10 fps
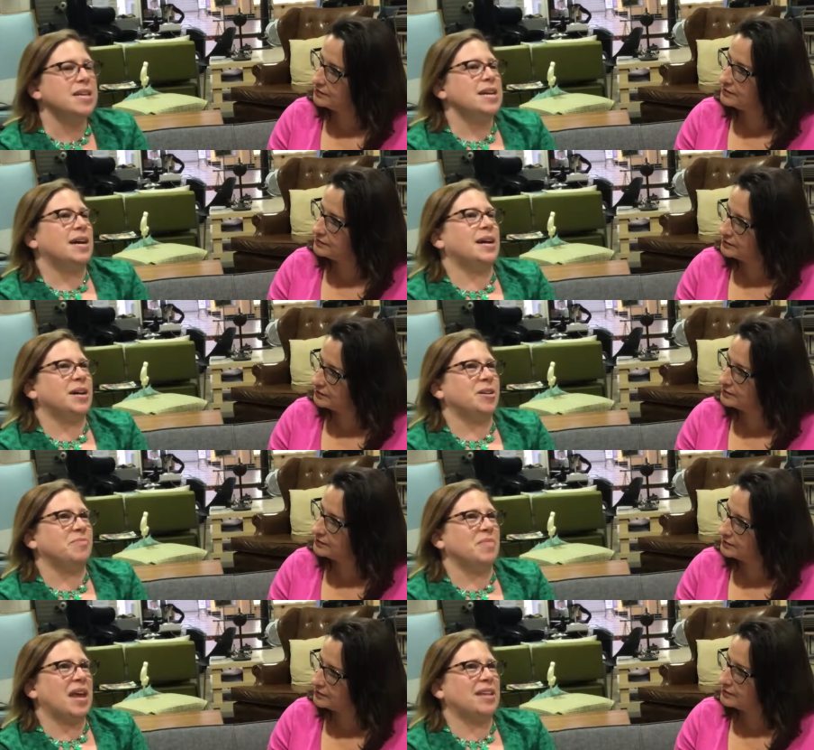Speaker 1: mm-hmm.
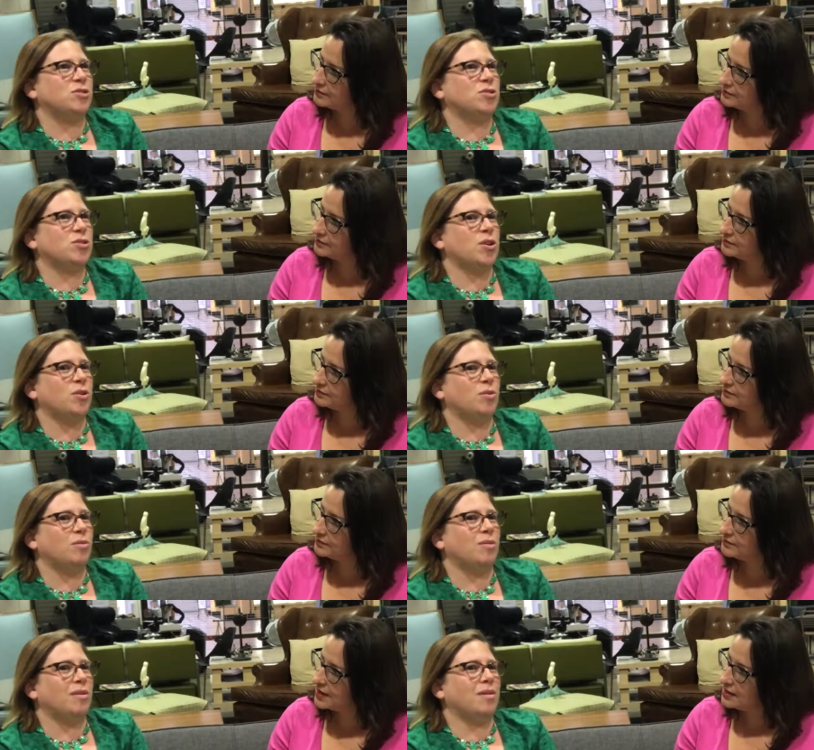um, and
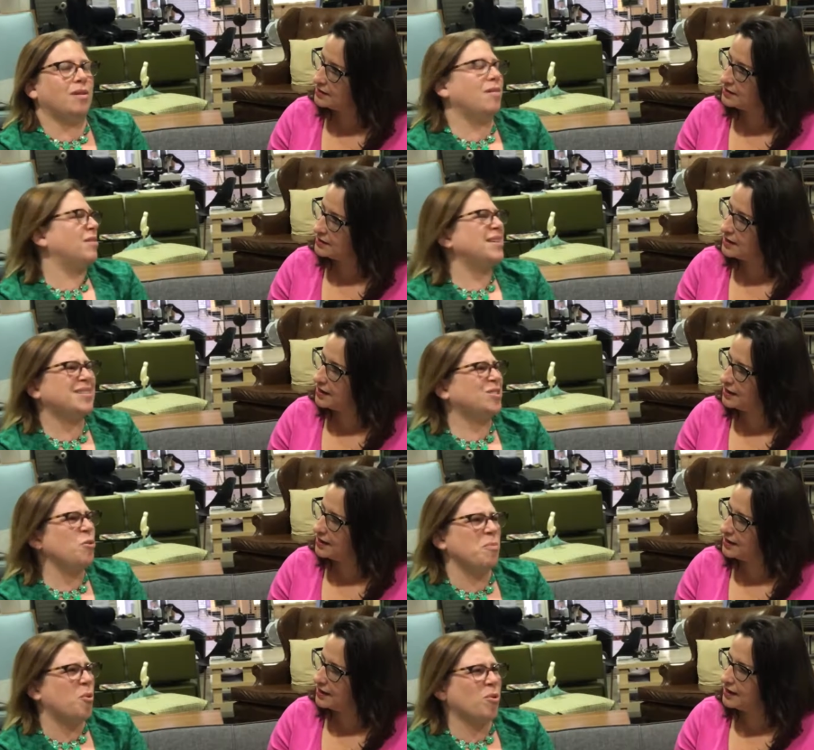so Oh, that's
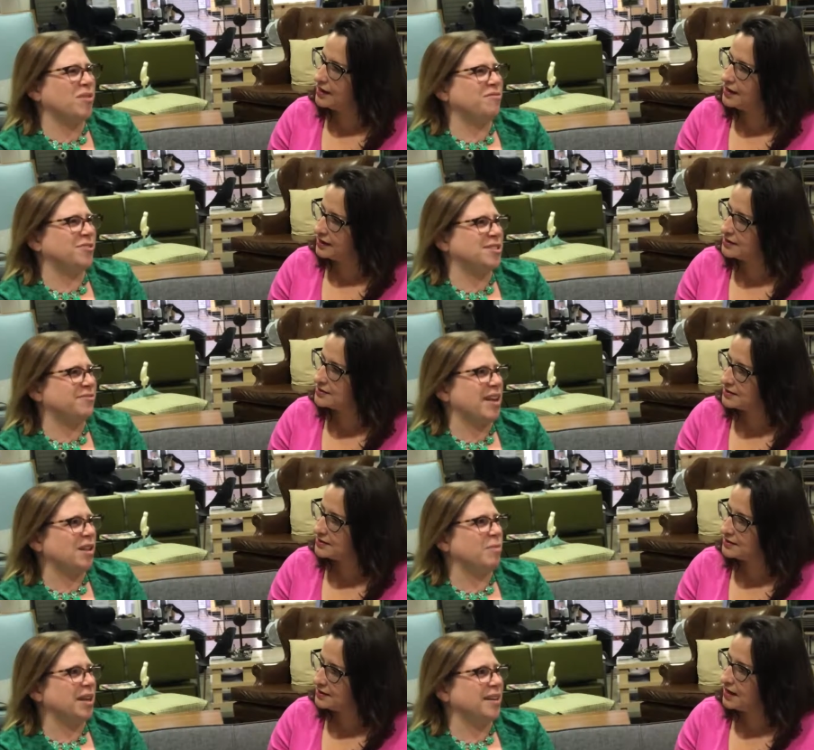so important it for is.
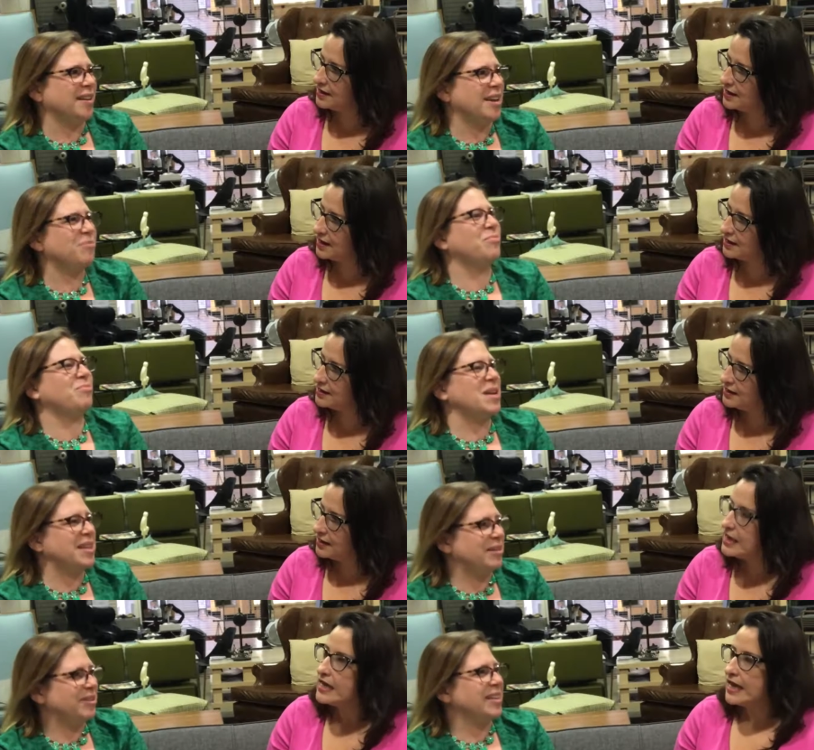development. Yeah, yeah. It
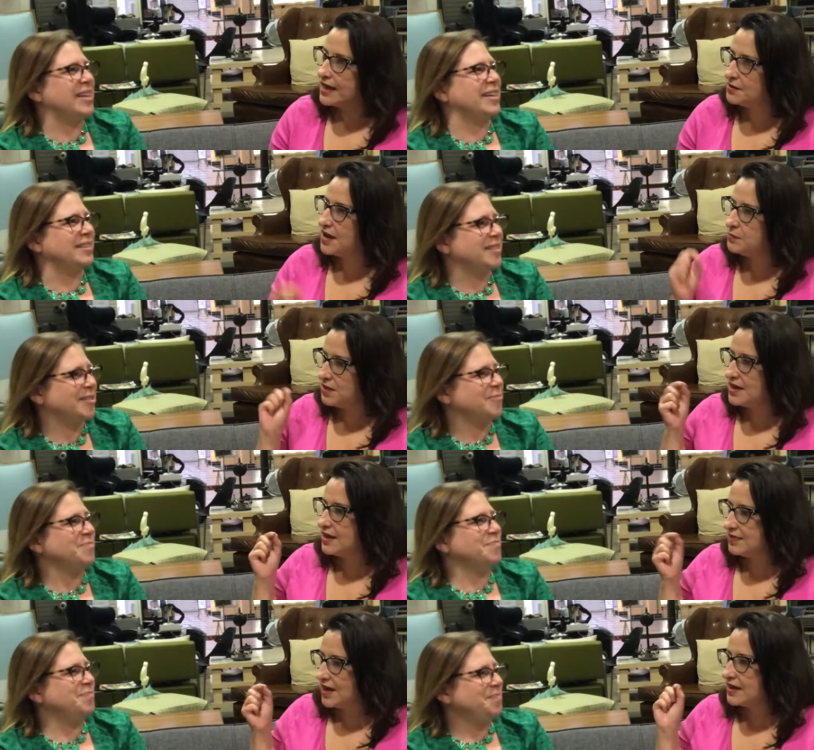really, really and, is. And
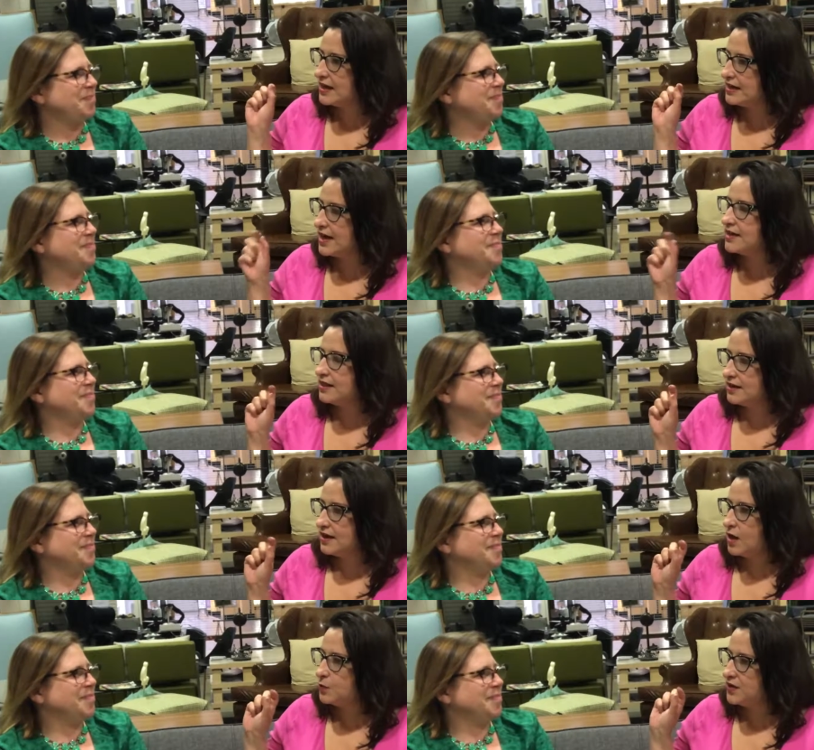
Speaker 2: making that connect, like
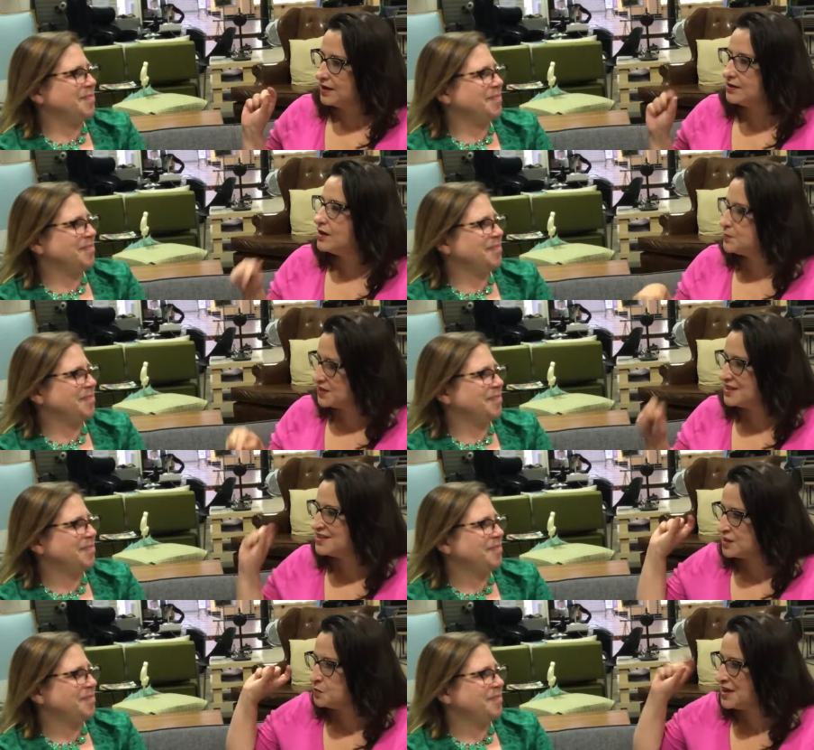helping, it helps
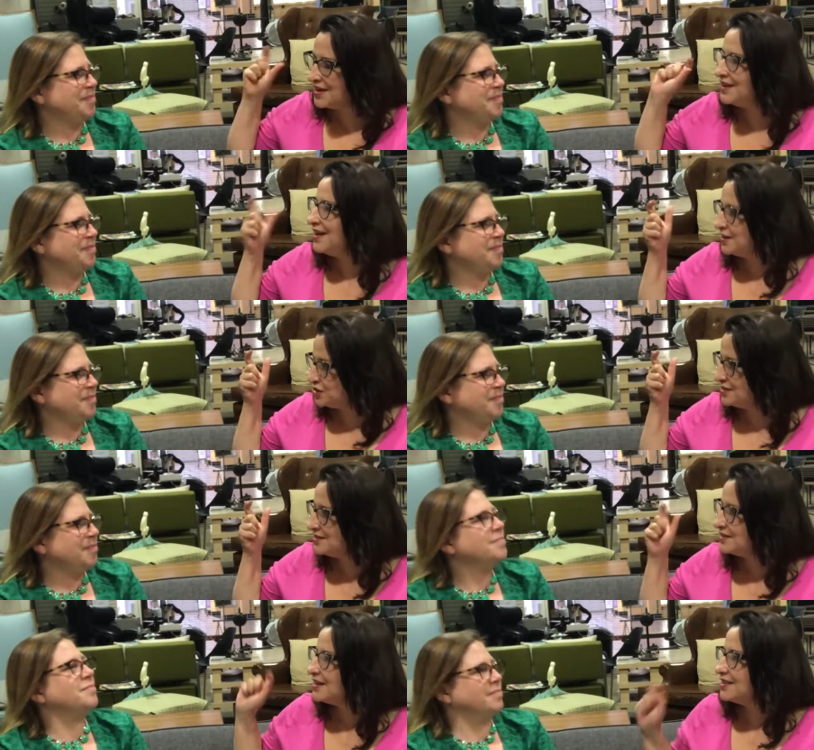kids to make
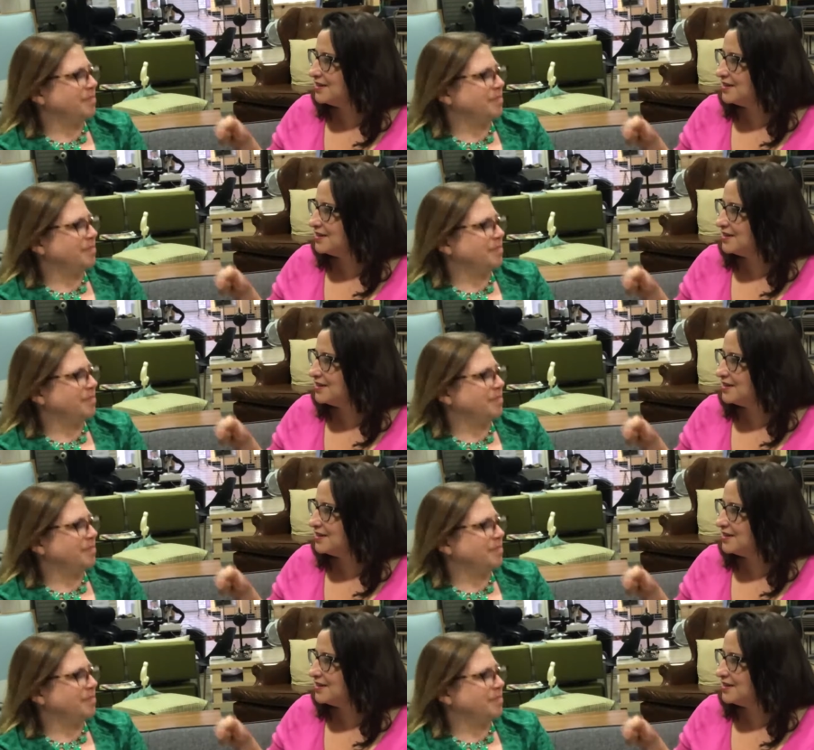connections. And I